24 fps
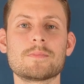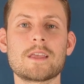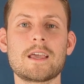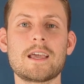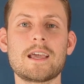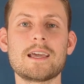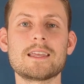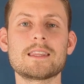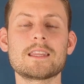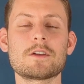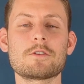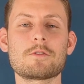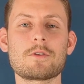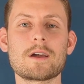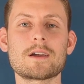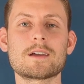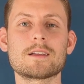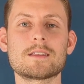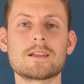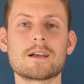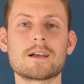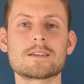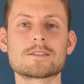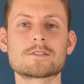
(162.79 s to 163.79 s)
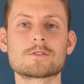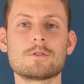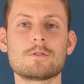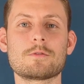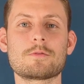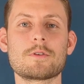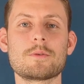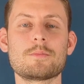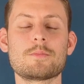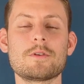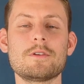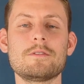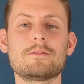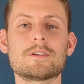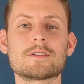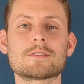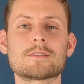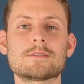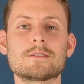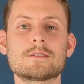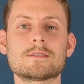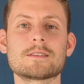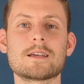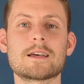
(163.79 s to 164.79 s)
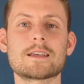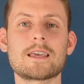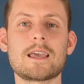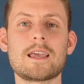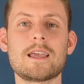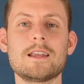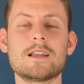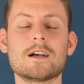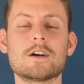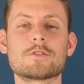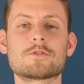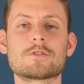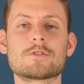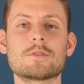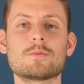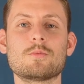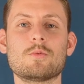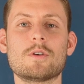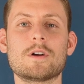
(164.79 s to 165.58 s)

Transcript: and they recognize toll-free prefixes like 800,